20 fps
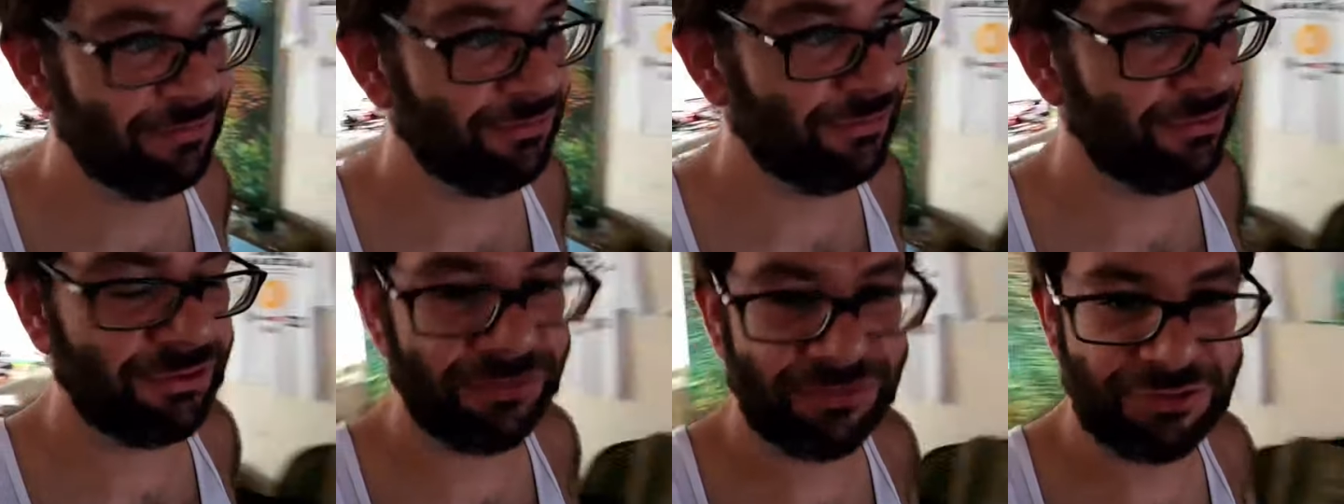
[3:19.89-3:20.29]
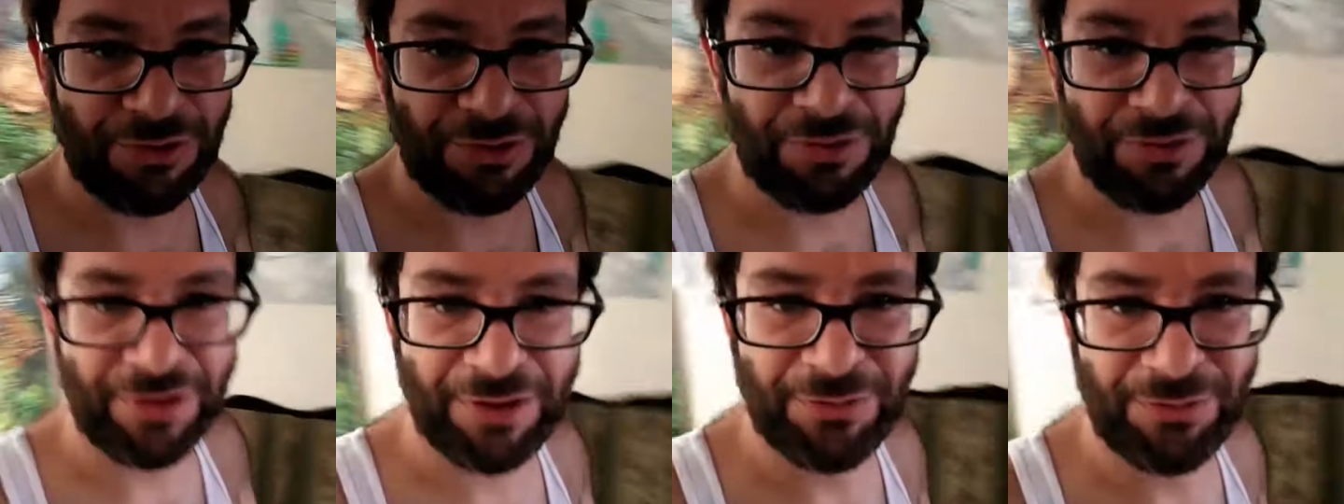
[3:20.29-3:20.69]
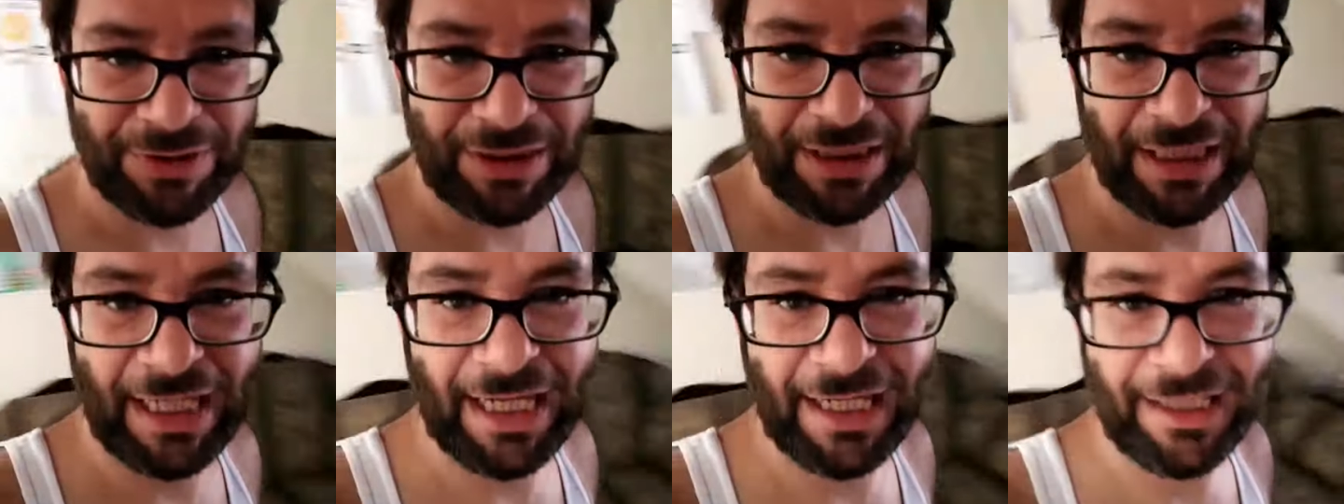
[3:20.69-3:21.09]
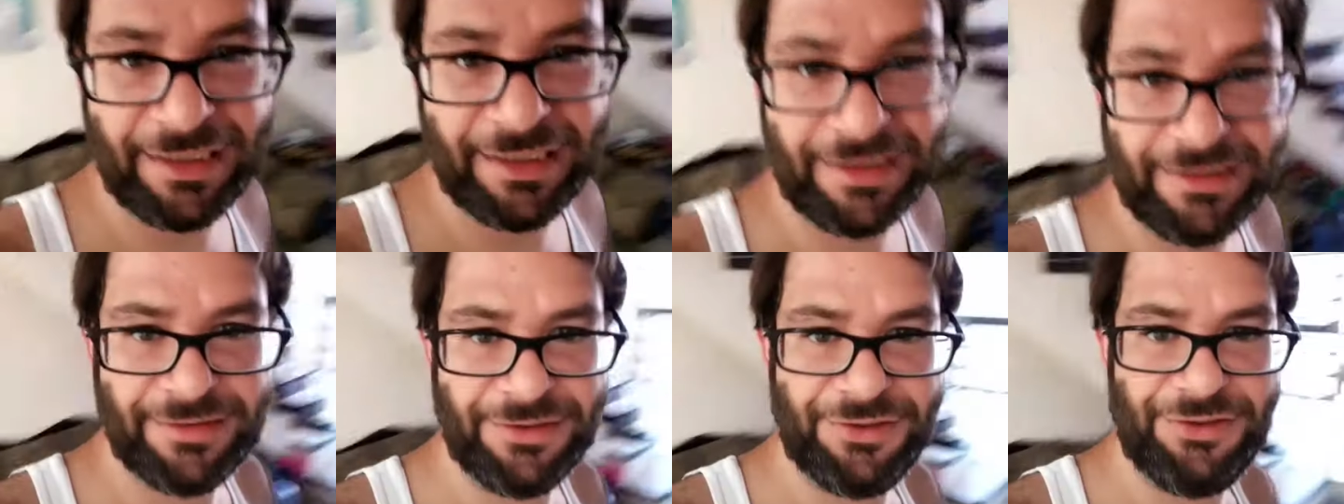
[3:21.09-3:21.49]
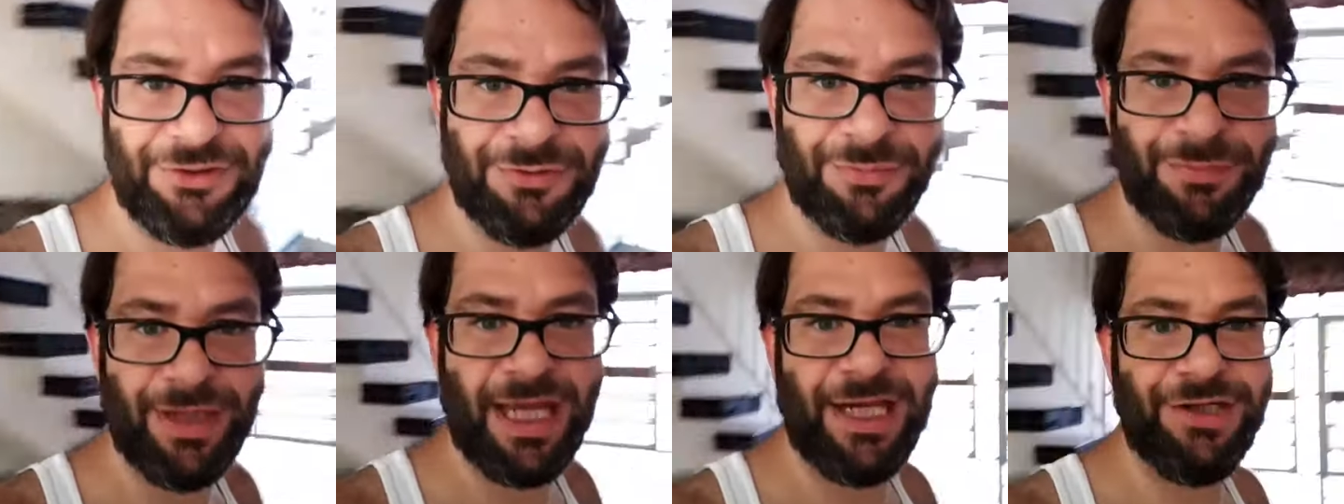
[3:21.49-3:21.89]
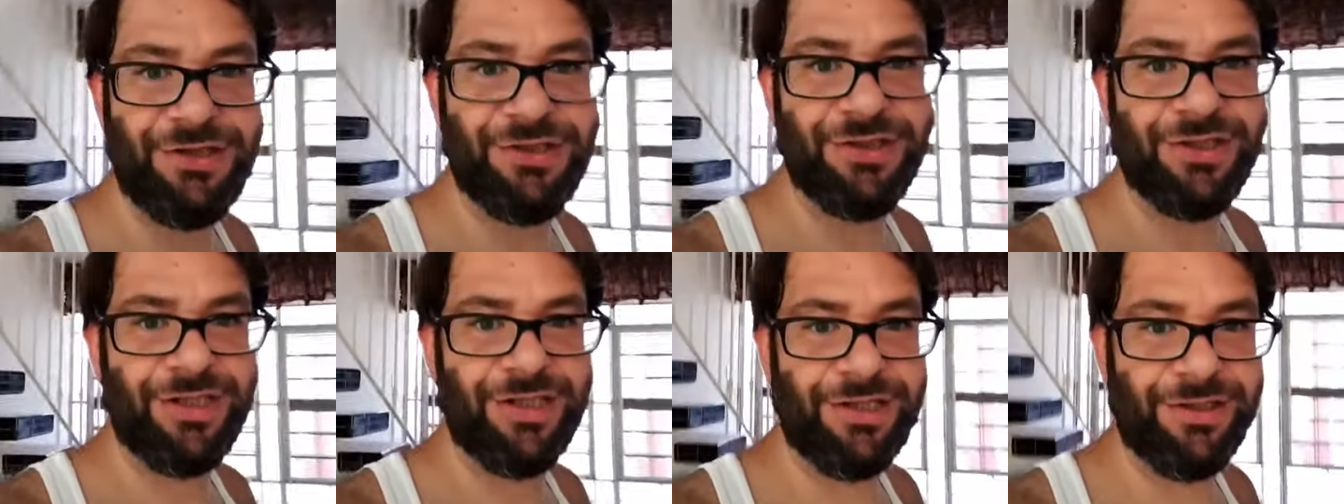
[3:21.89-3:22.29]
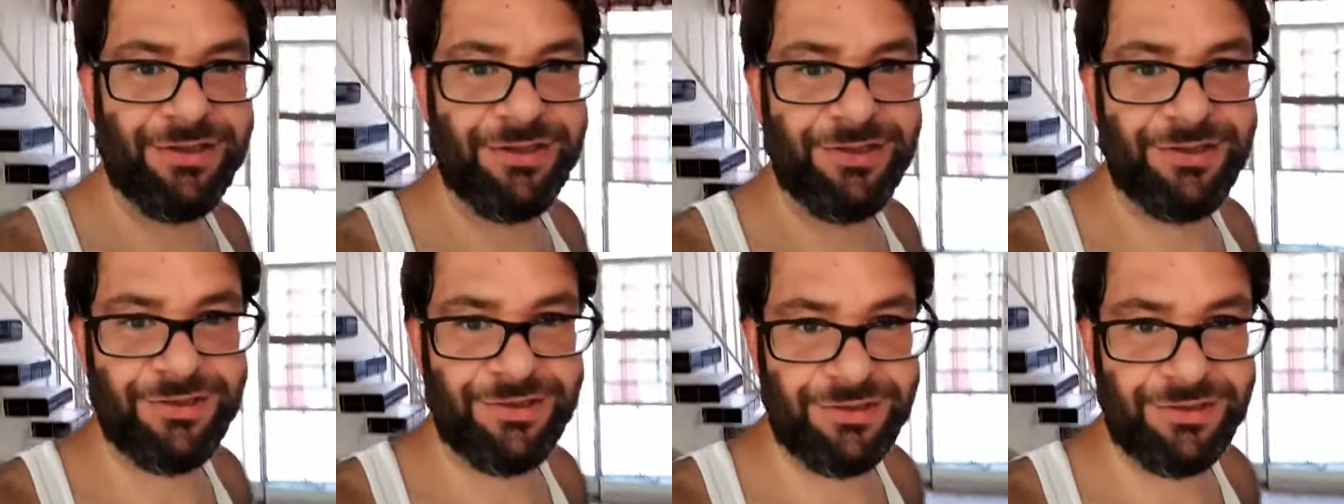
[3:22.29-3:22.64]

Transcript: What's going on with the lighting situation here?